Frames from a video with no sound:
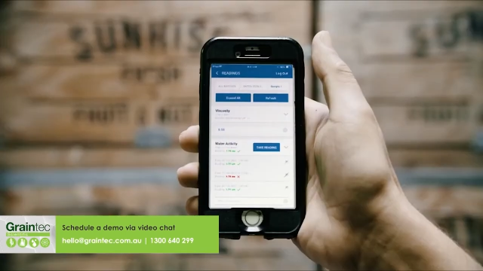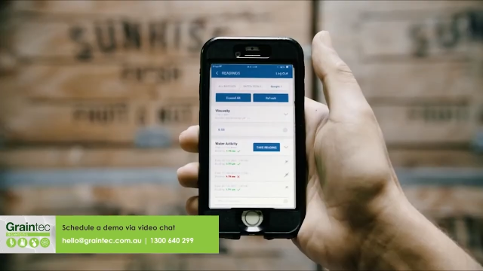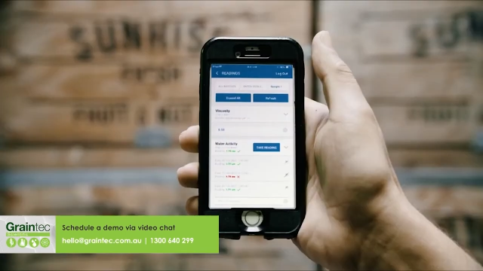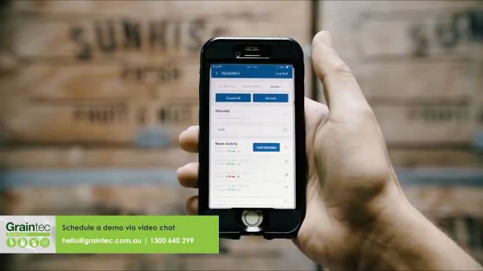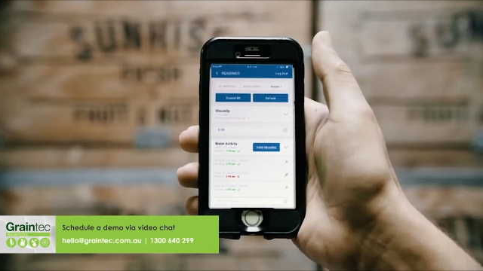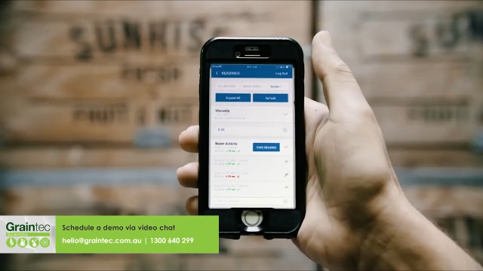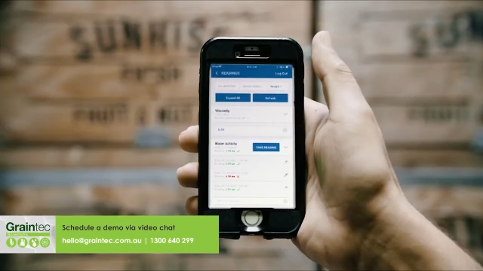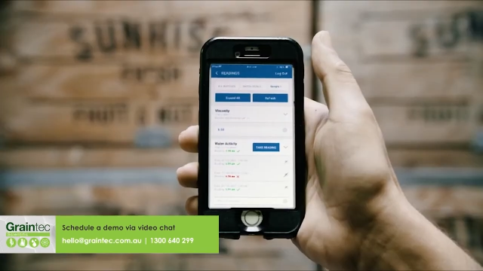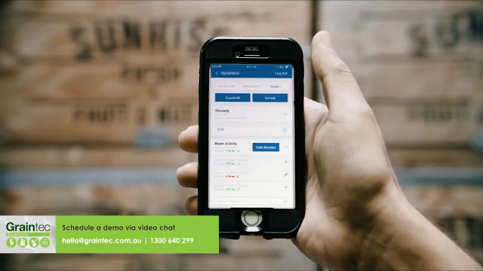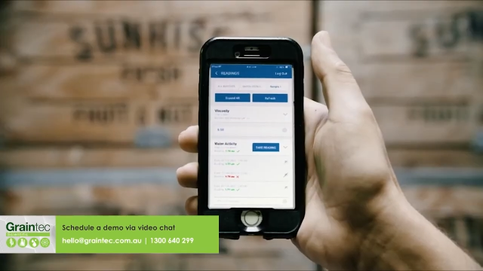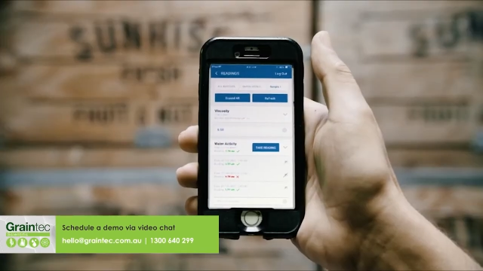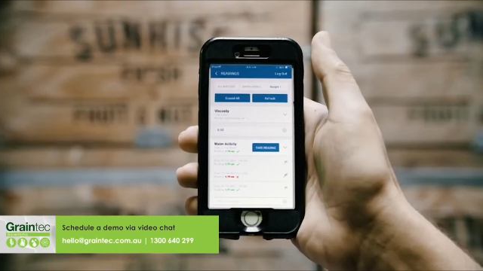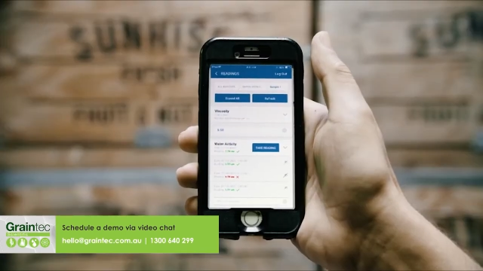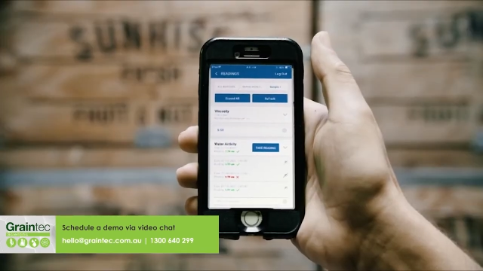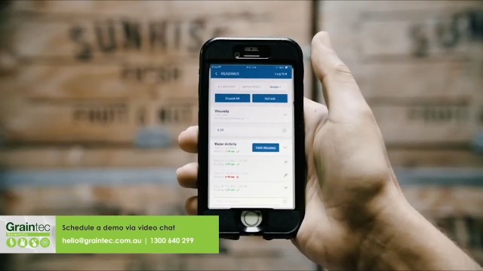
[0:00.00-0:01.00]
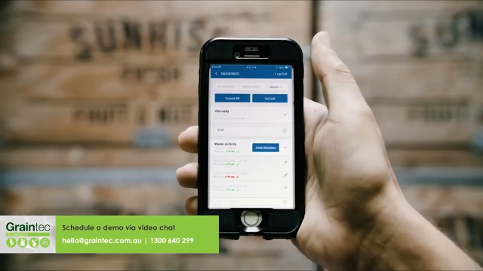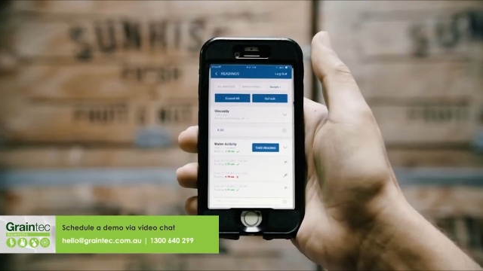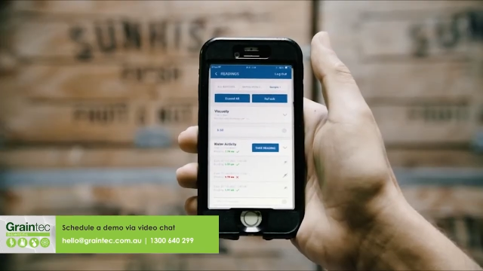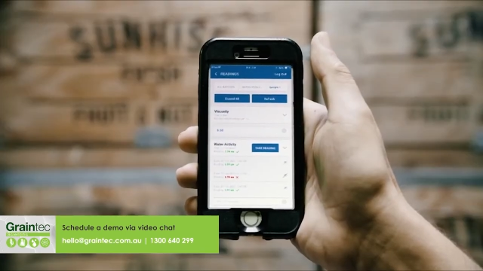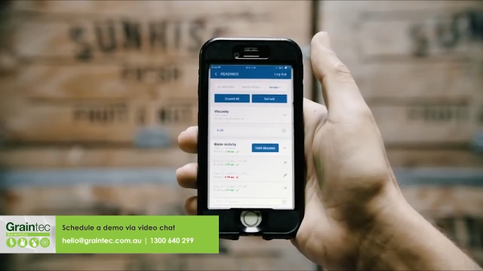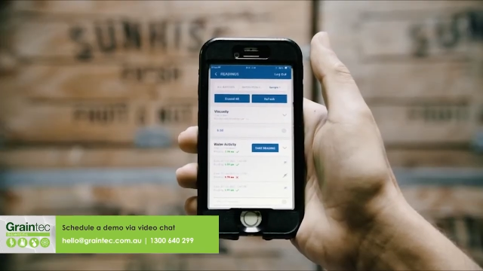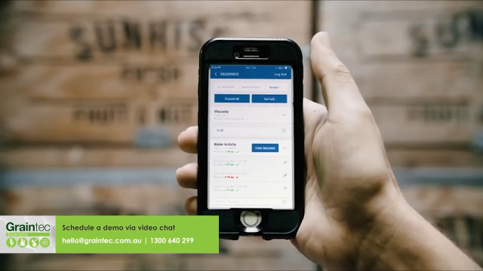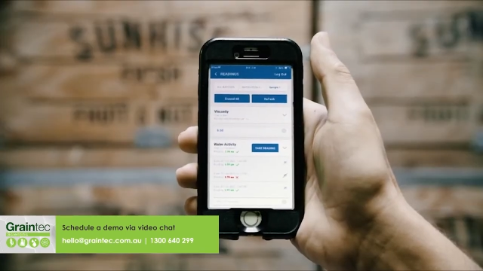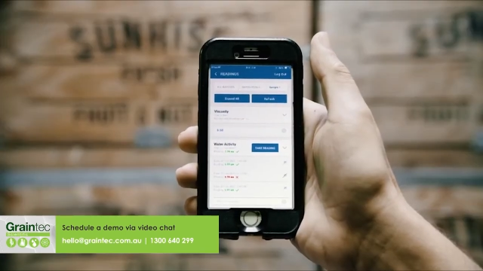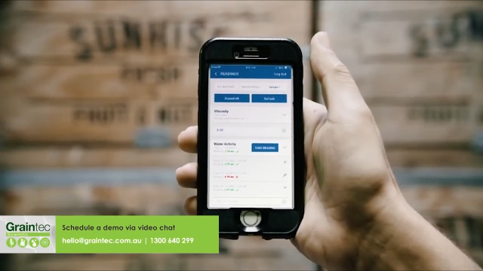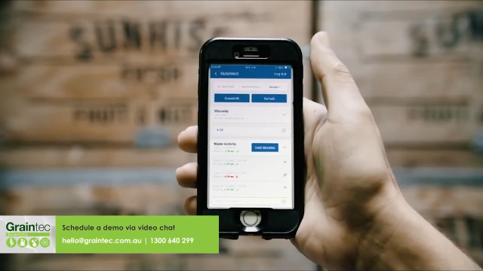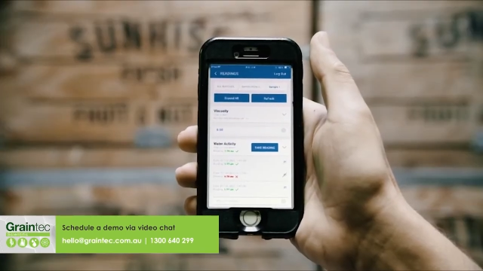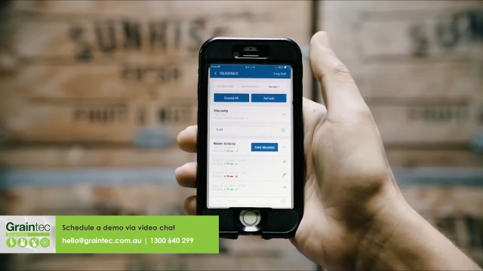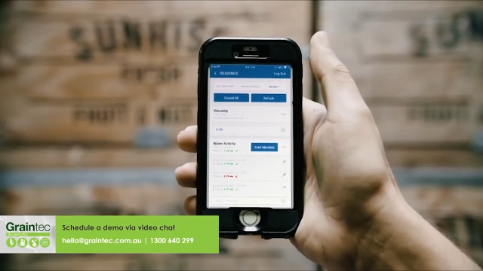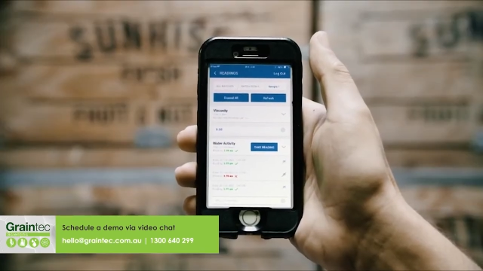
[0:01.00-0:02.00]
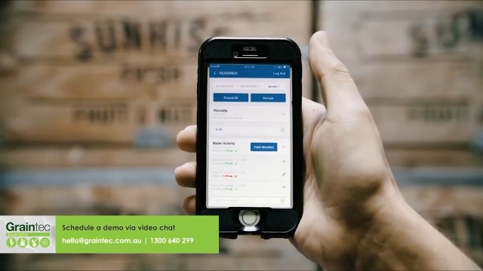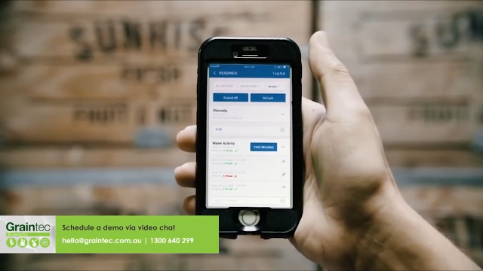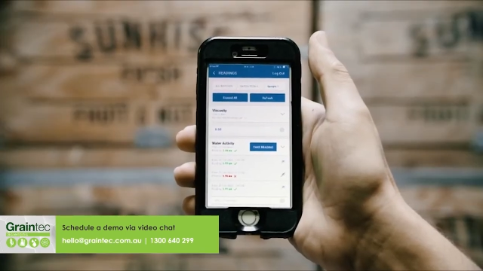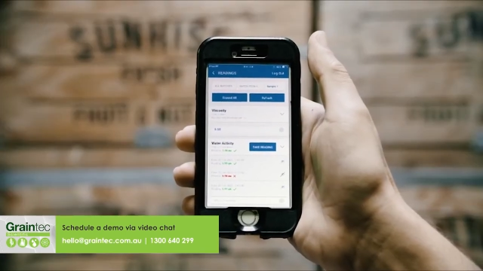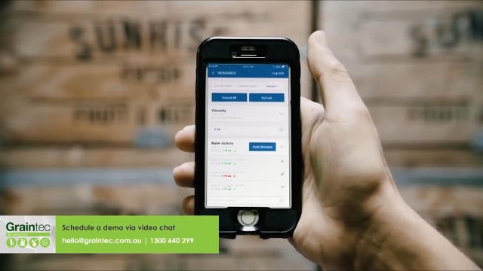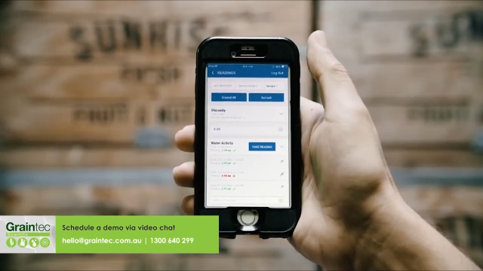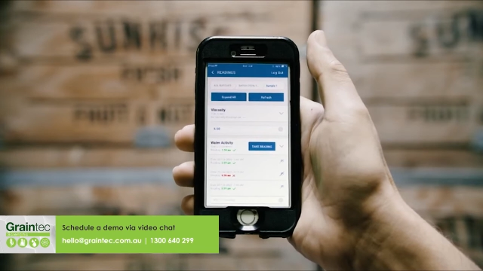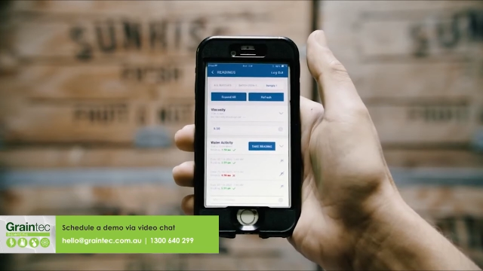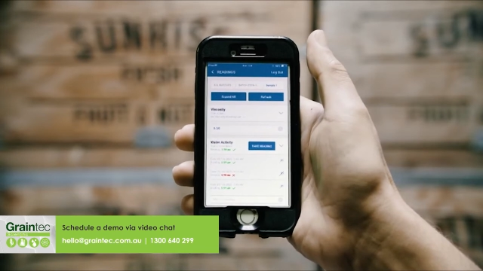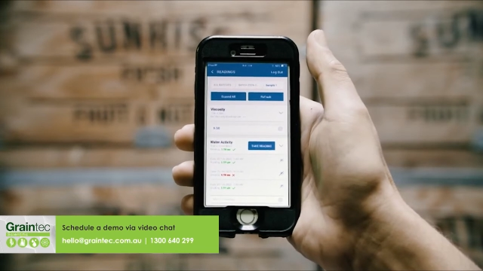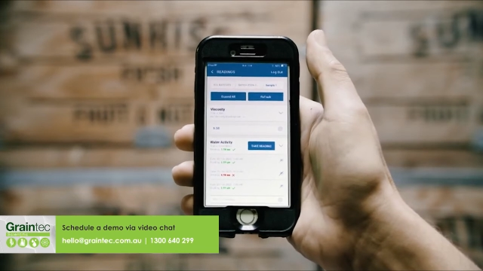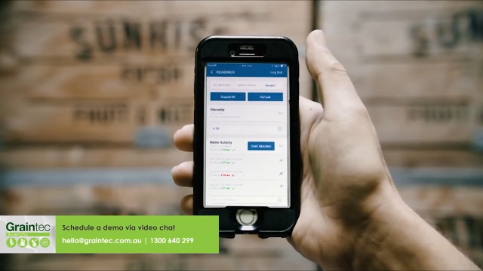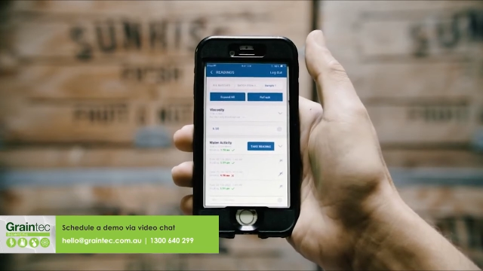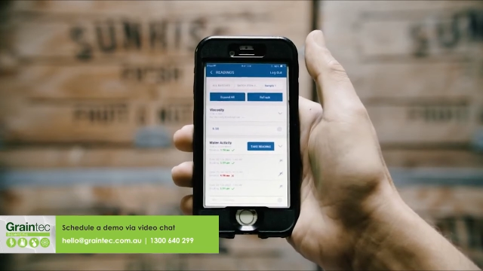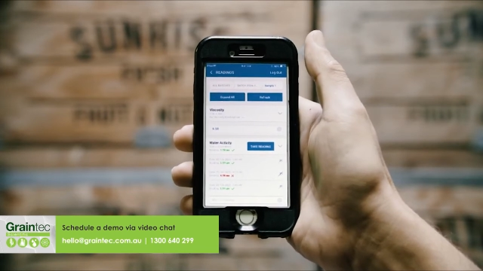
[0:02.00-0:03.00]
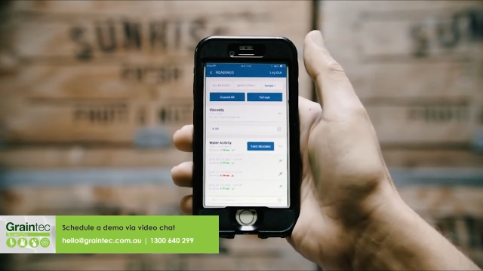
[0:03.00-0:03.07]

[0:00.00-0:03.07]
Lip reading: No face is visible, so there are no lips to read.